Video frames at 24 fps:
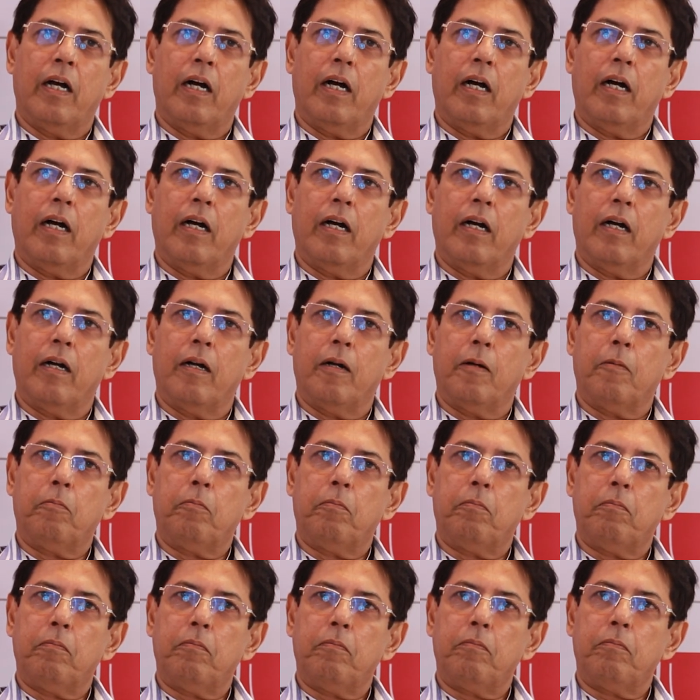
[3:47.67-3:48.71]
Uh,
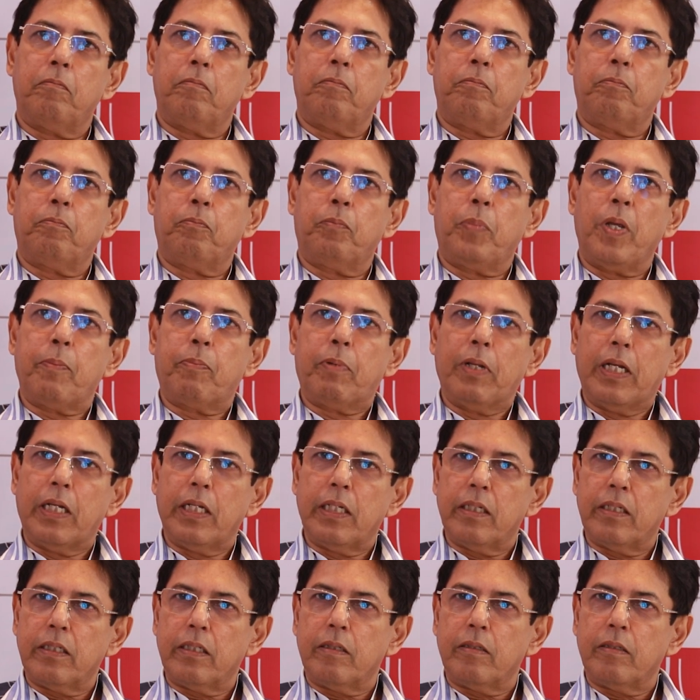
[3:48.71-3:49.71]
people